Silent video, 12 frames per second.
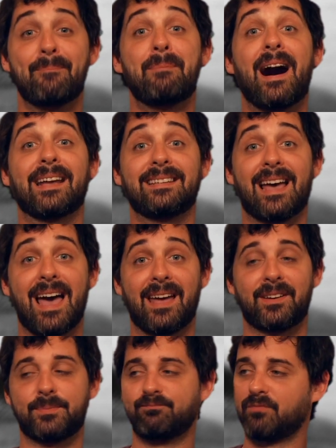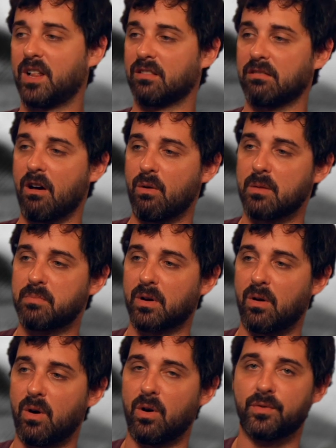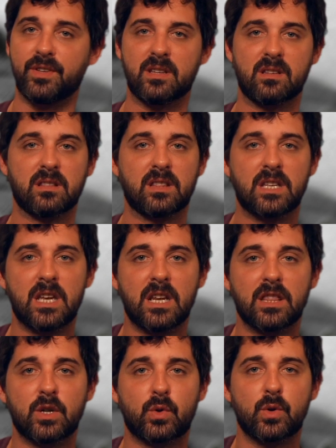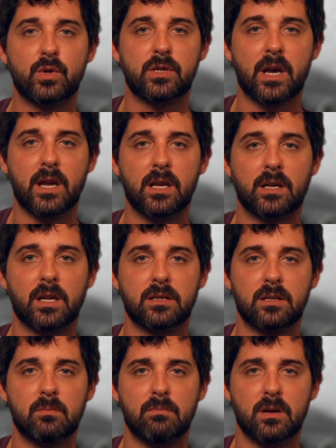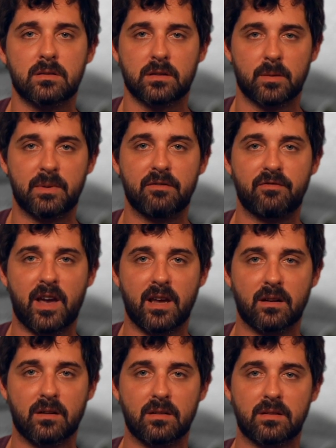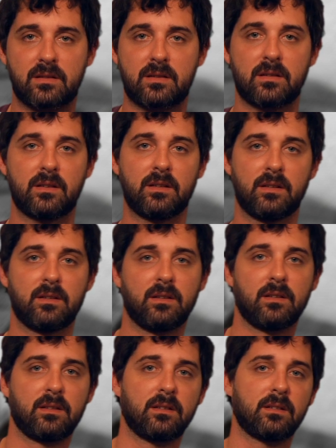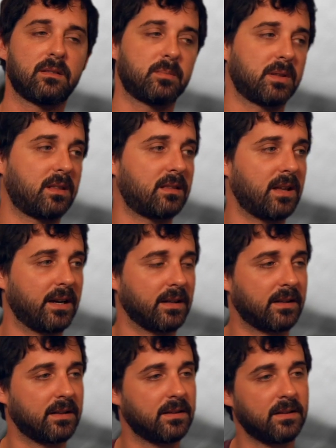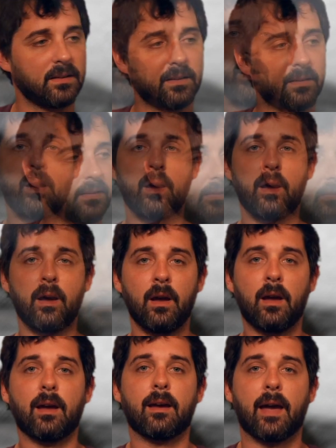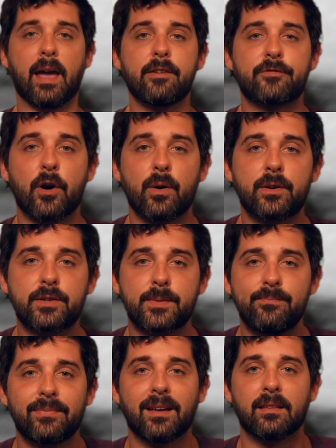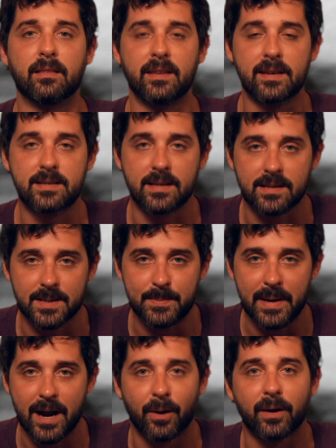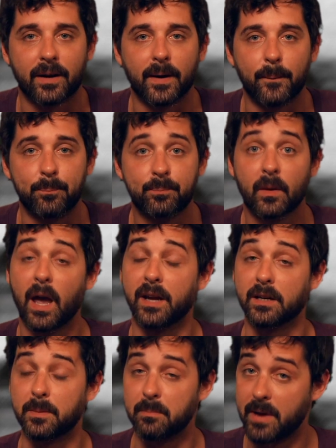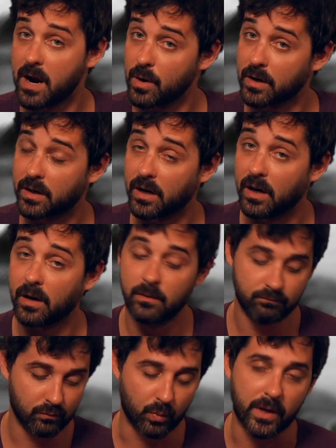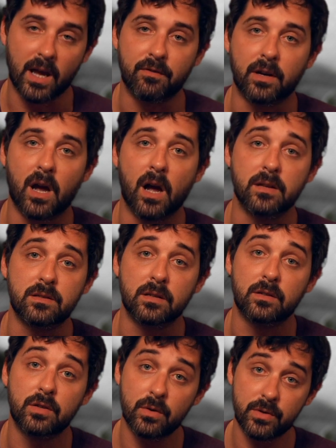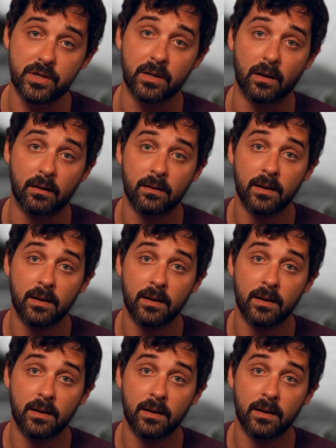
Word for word: My dad, lo and behold, is leading the crusade against the Muslim invaders. Pathetic. Hey folks, this is America. And in America, we have a Constitution.